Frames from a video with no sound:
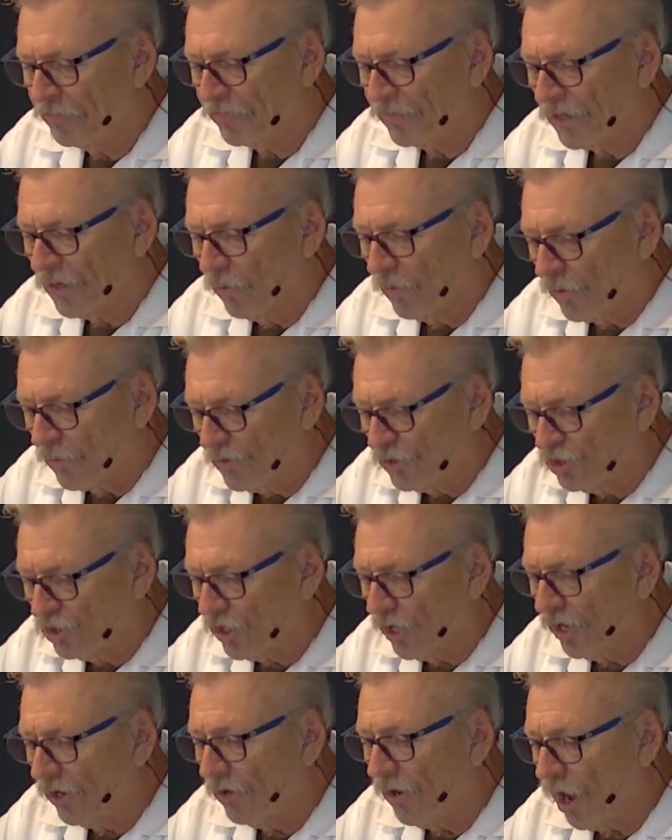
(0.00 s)
when we
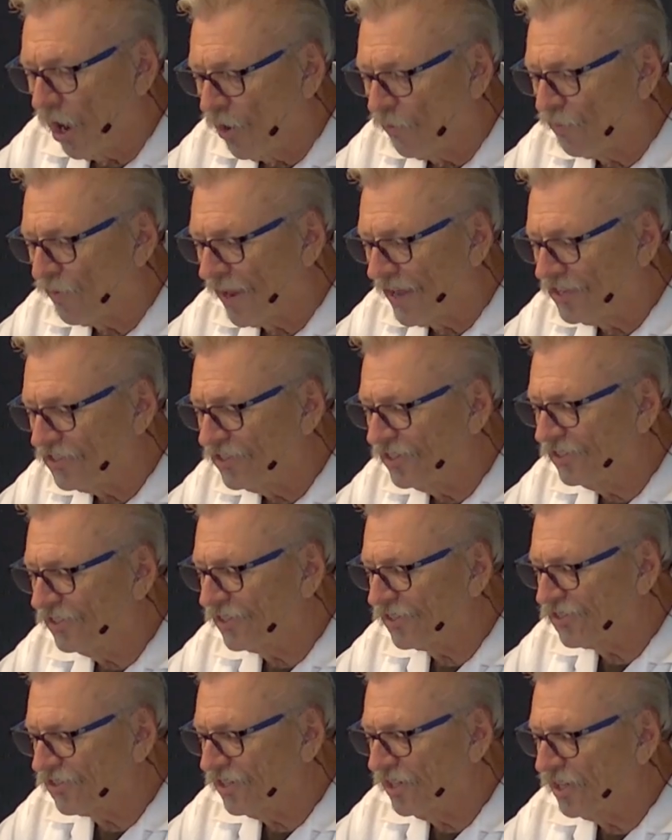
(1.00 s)
share our blessings
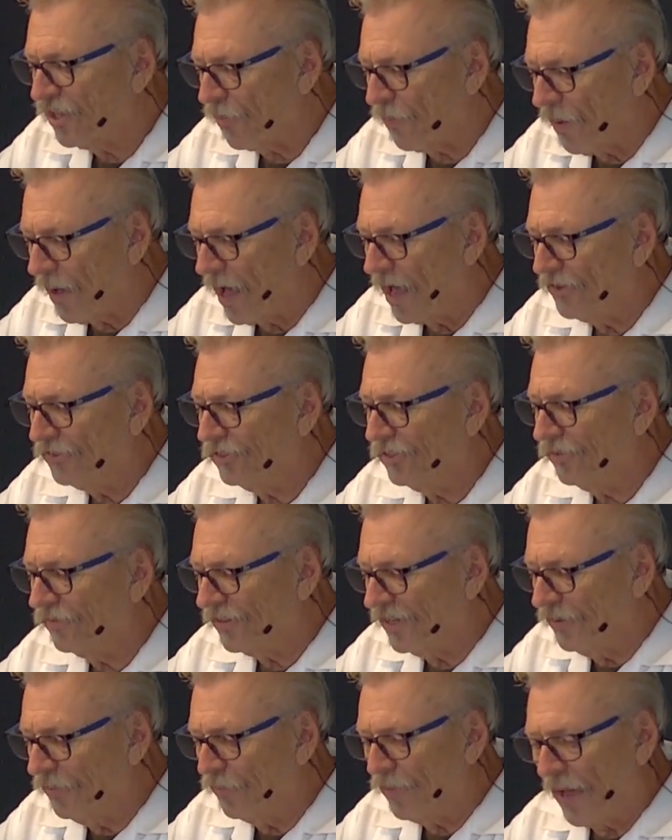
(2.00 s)
and see the positive
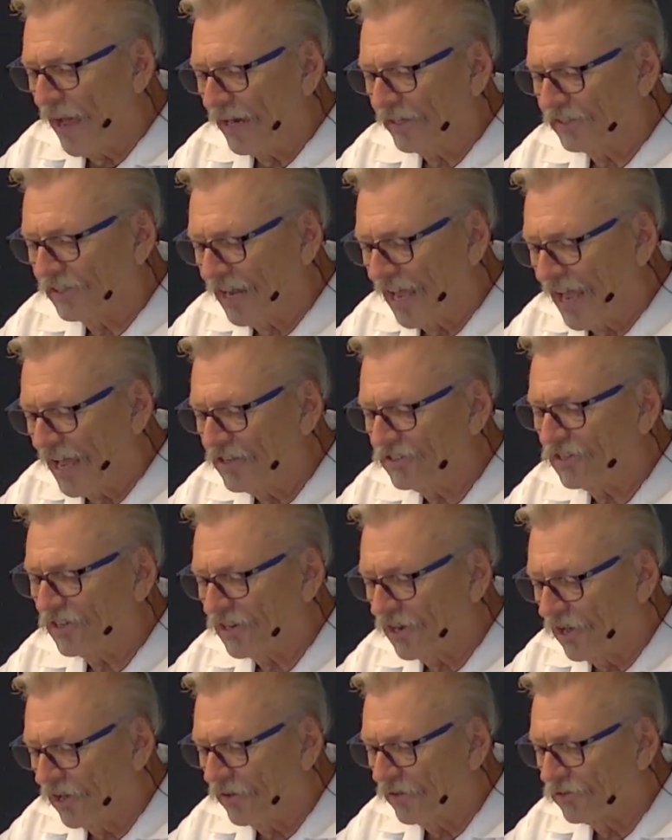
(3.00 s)
impact it has
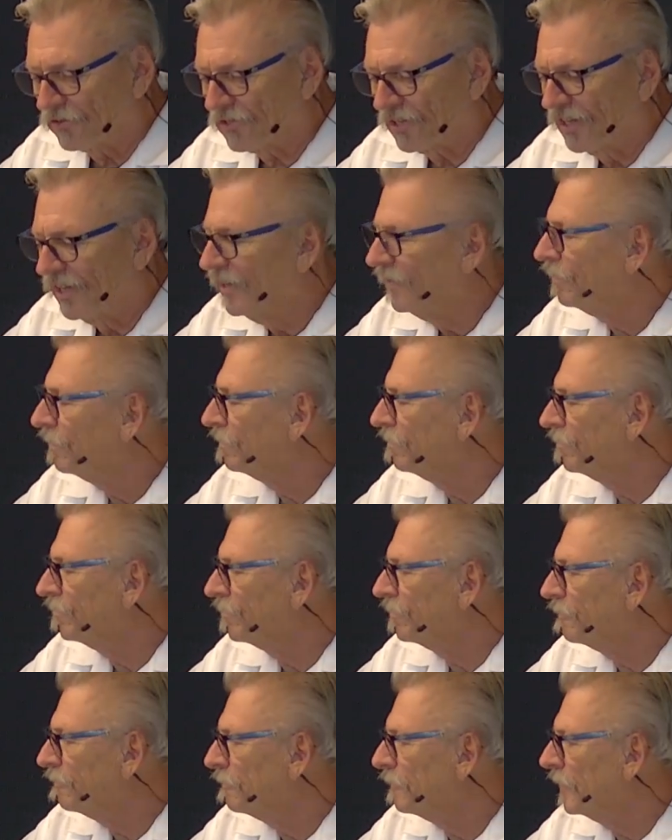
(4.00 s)
on others,
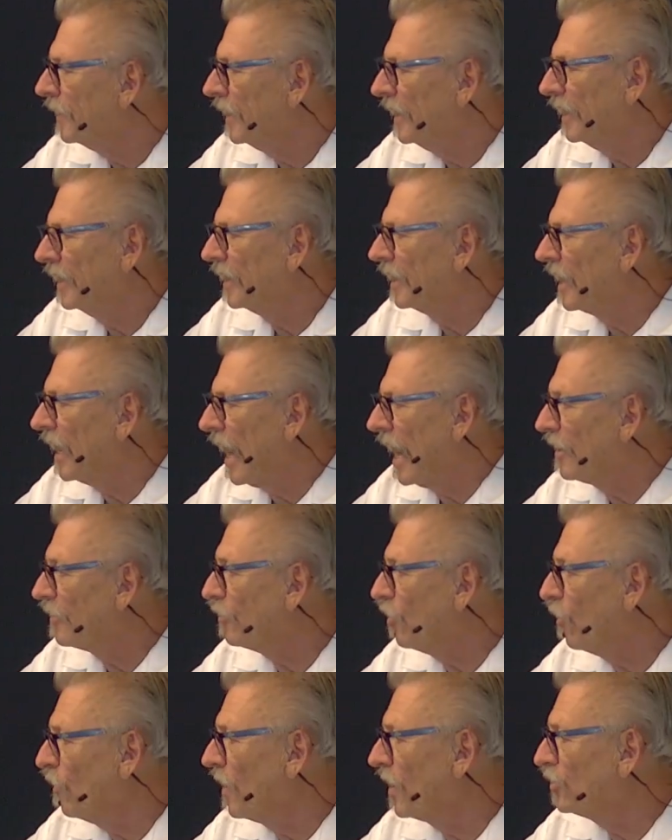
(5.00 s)
I don't
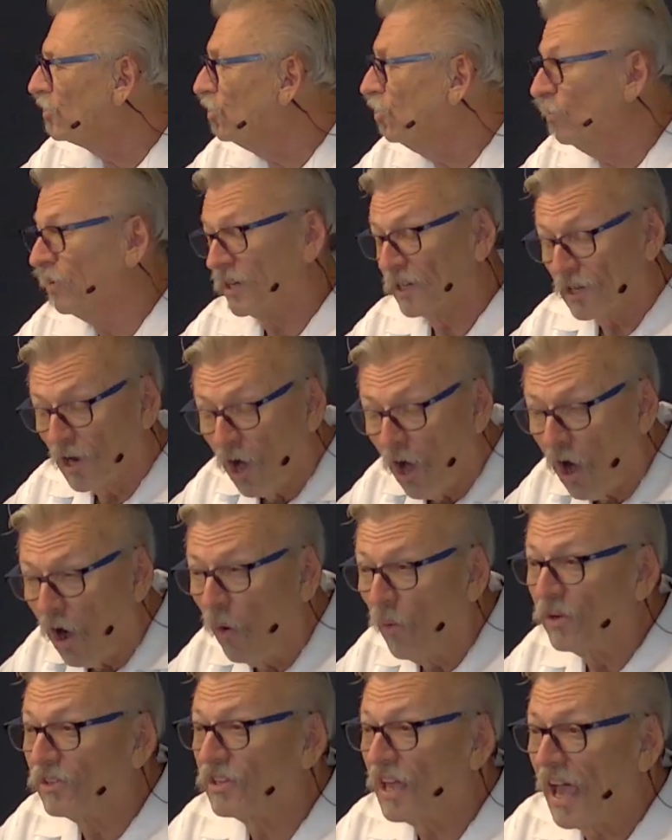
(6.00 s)
know about you, but it
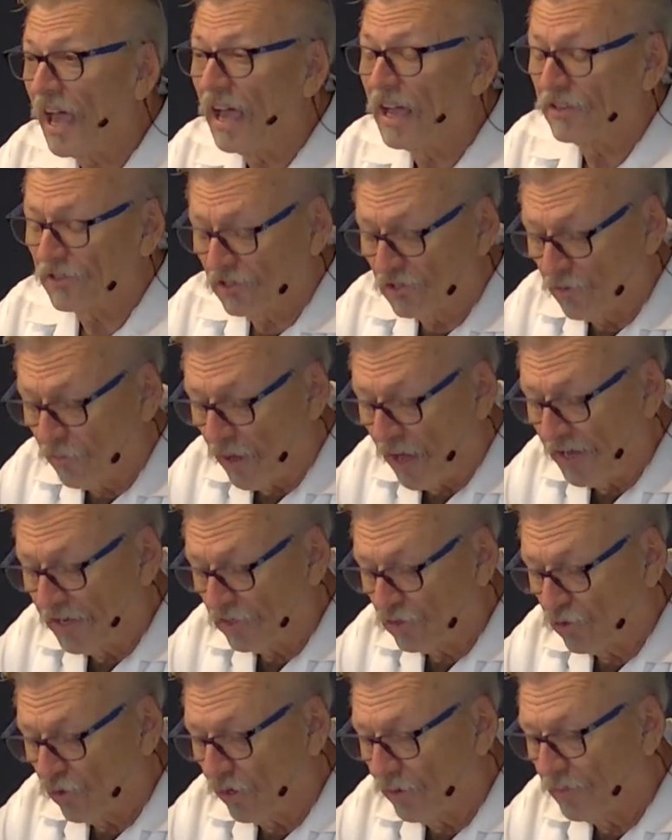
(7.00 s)
always adds to my
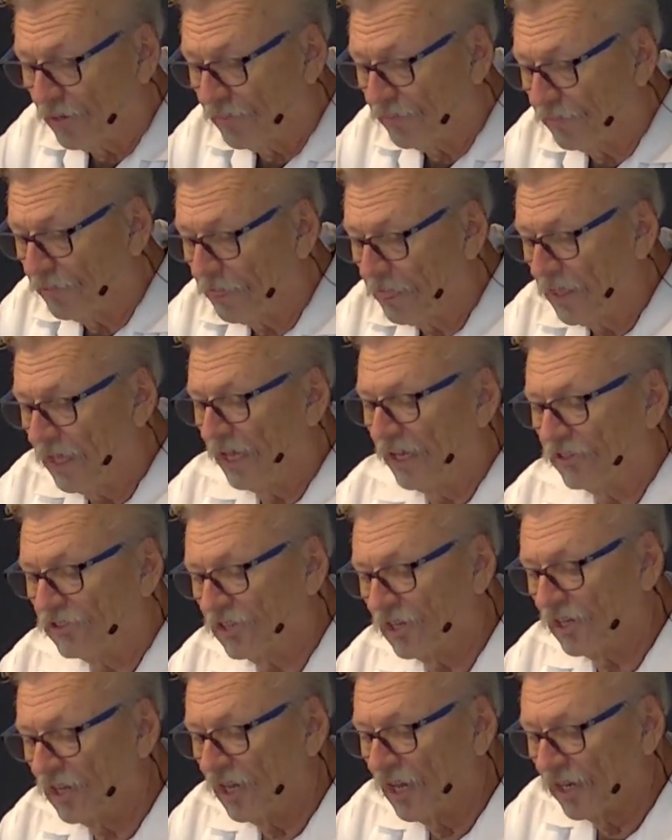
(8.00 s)
enjoyment.
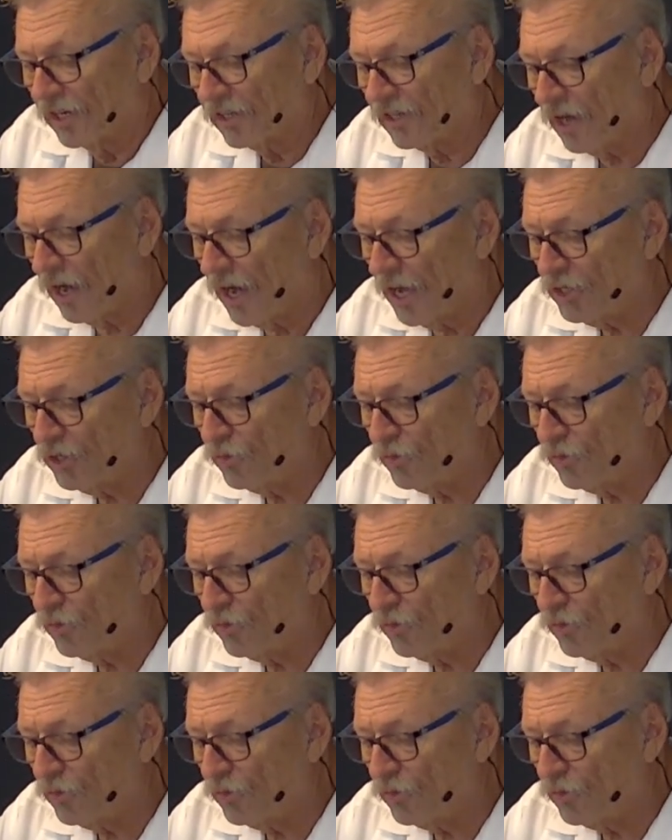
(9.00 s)
See, God's